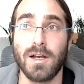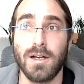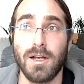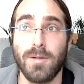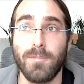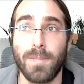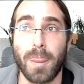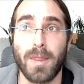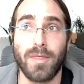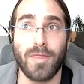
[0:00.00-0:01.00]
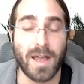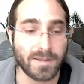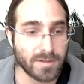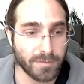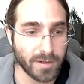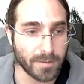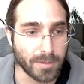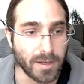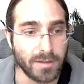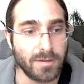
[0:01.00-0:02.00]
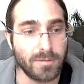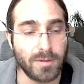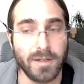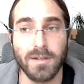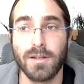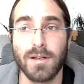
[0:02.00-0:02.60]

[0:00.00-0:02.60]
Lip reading: That's a fingerprint, right?